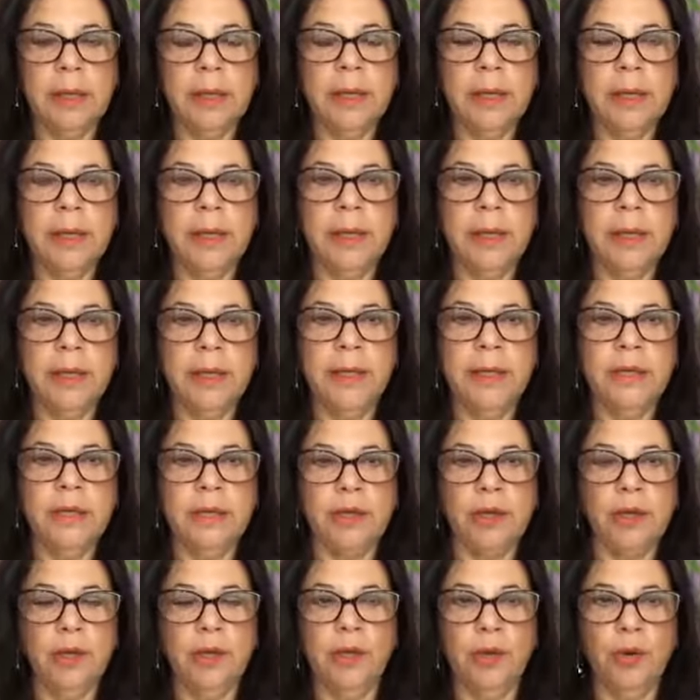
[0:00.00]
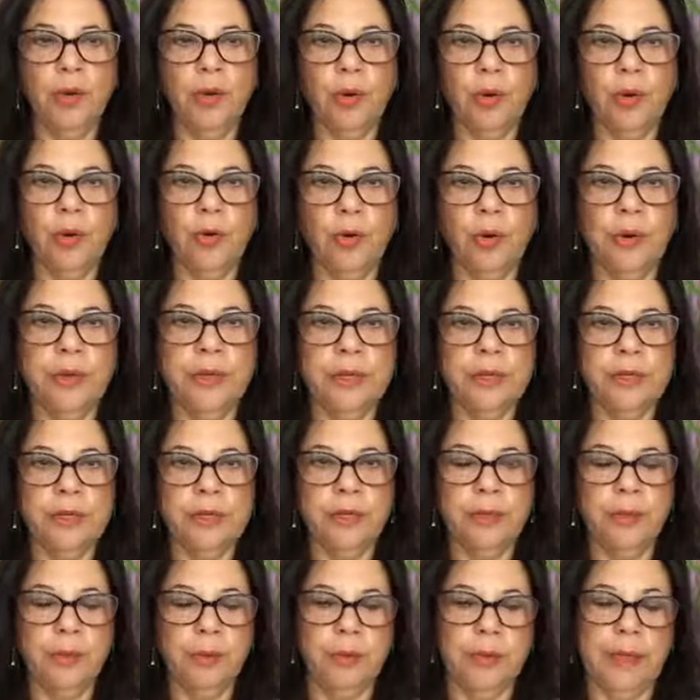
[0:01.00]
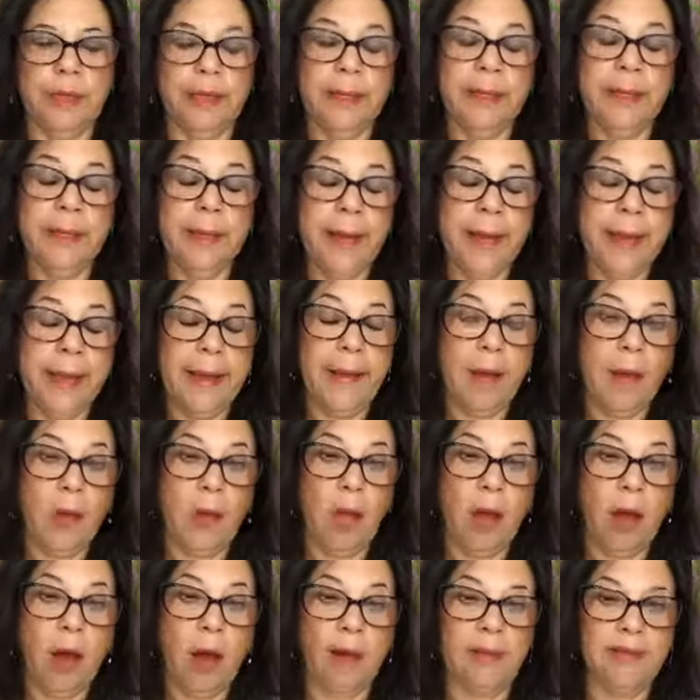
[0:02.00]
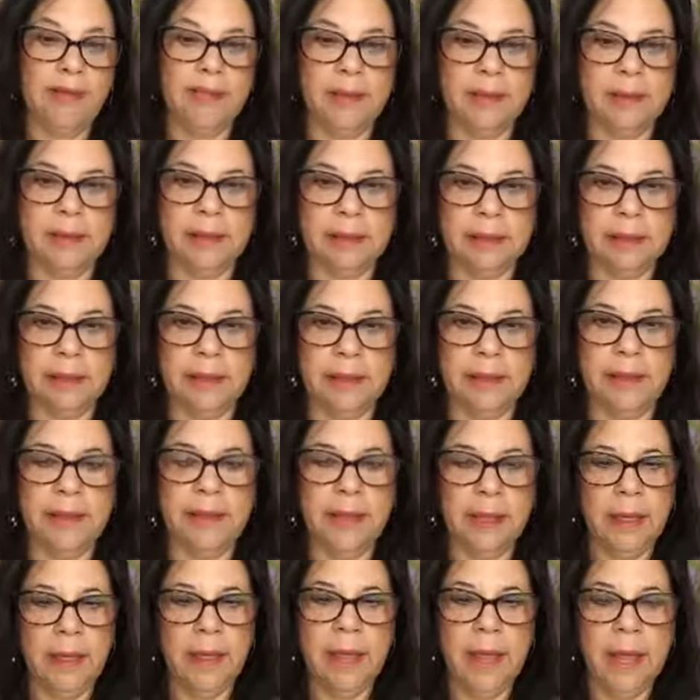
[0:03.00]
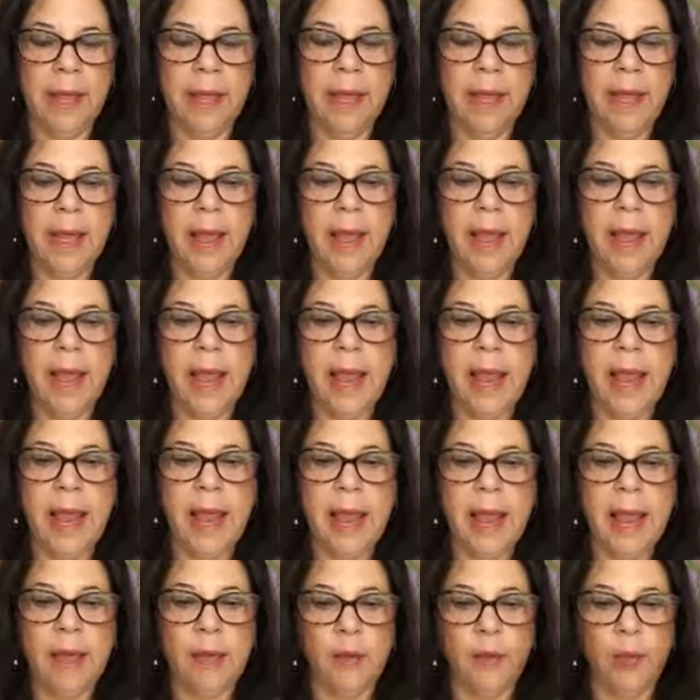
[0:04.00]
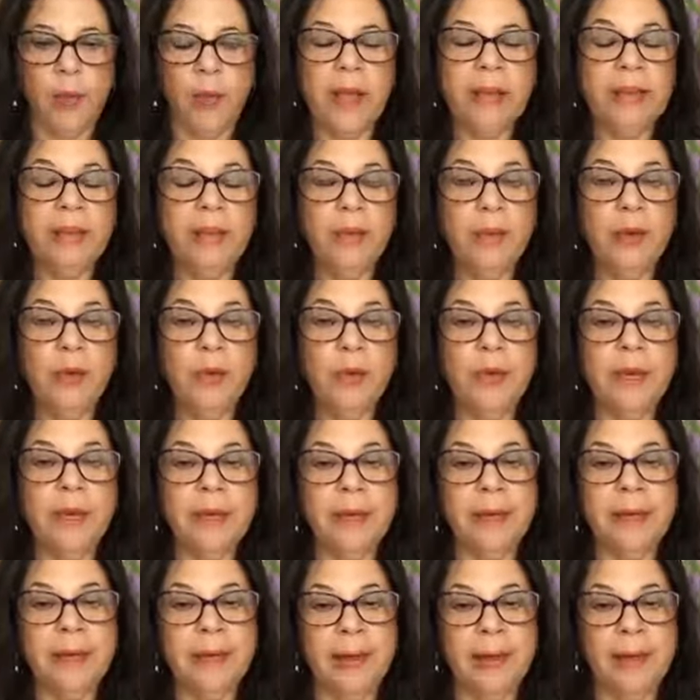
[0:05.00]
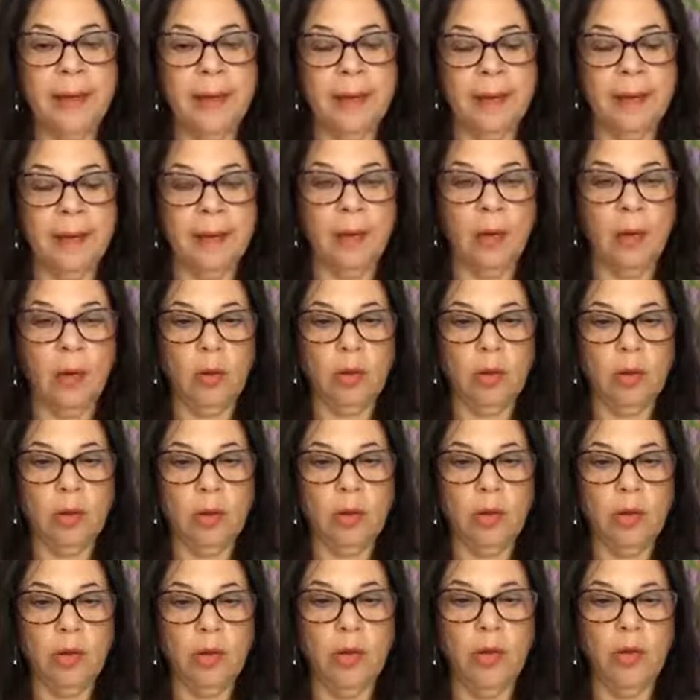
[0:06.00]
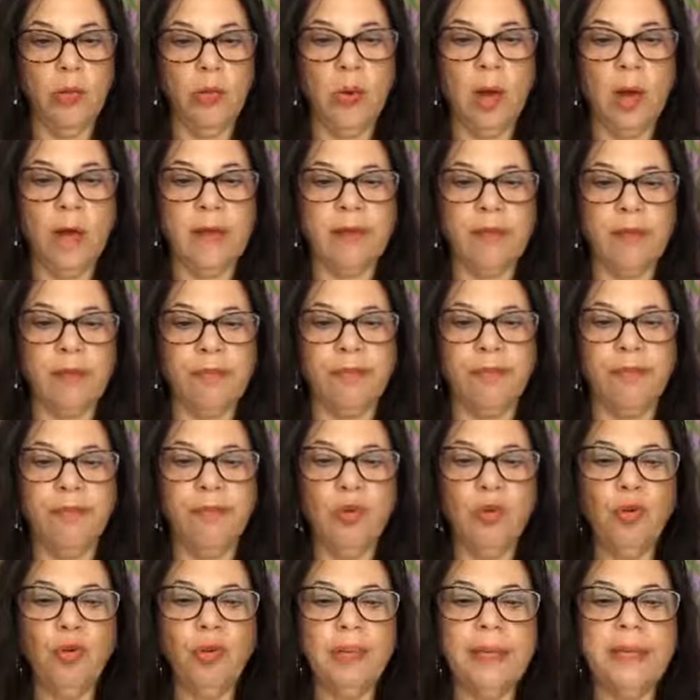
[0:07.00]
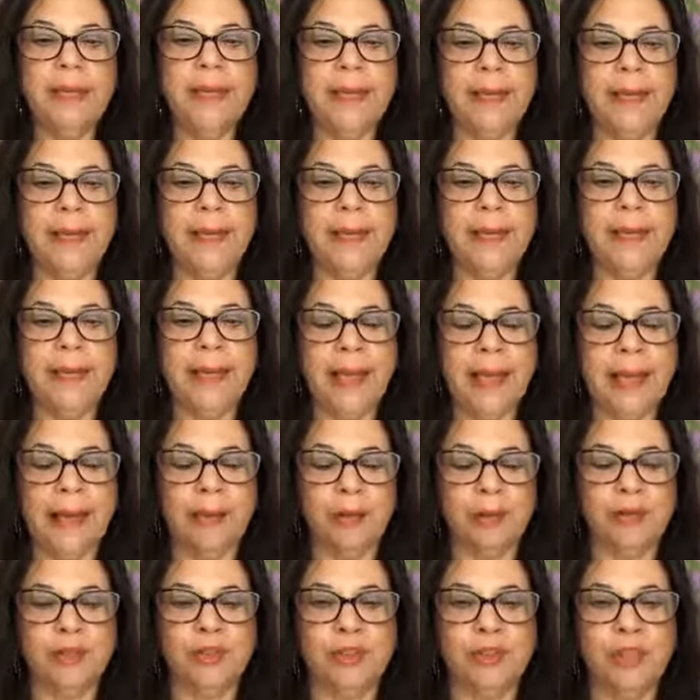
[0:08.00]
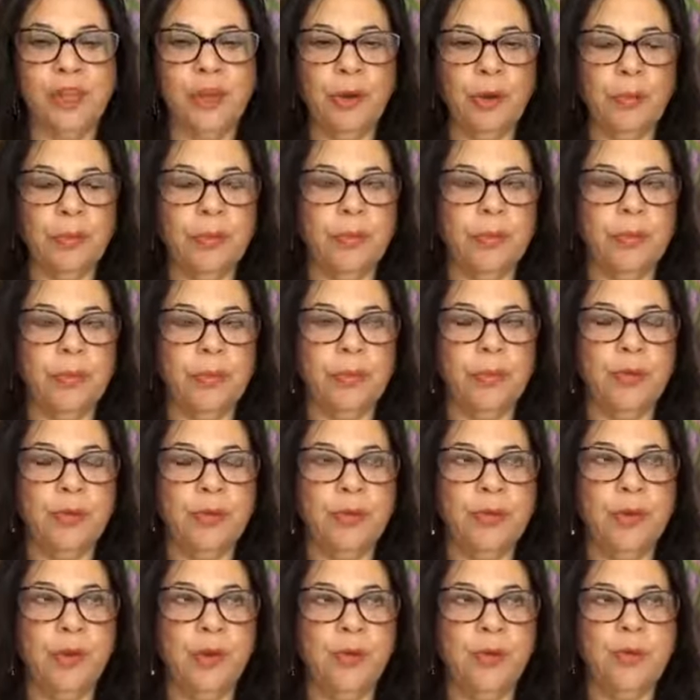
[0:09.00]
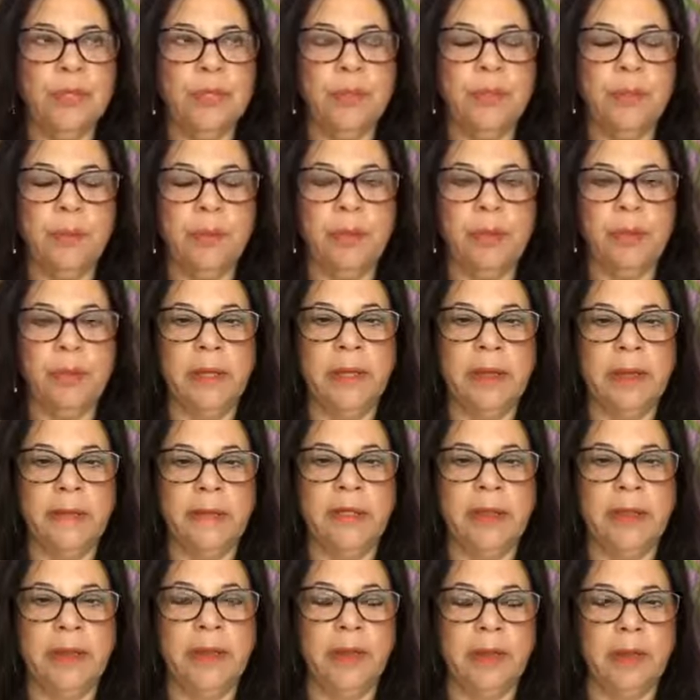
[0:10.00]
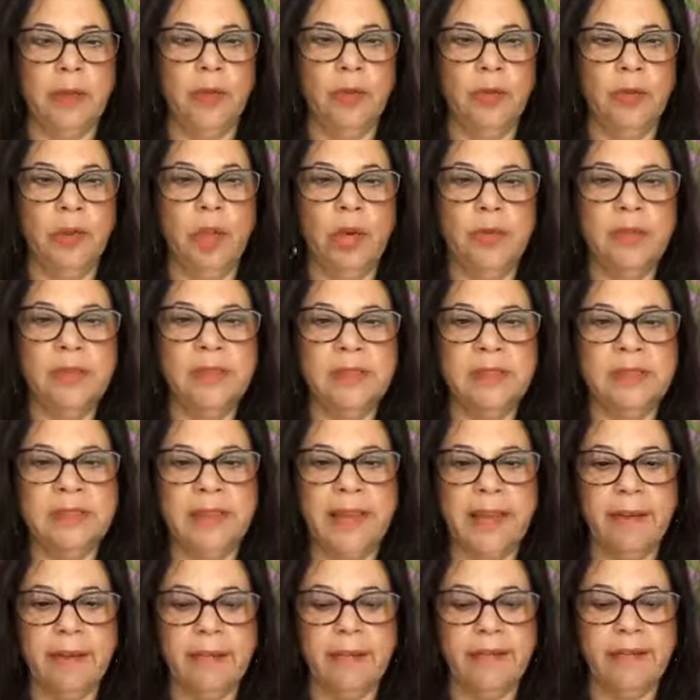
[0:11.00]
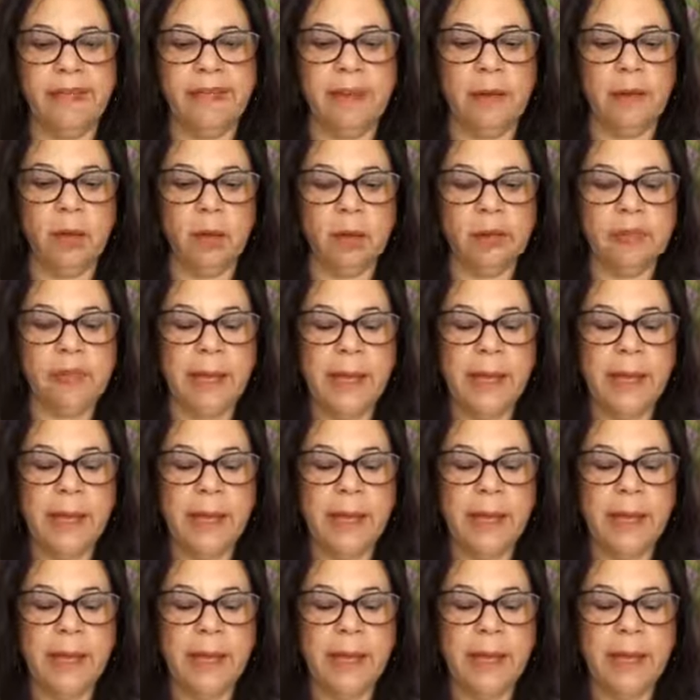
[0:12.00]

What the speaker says: is you're going to inhale, obviously. And when you inhale, you want to fully inhale so deeply that your lungs get filled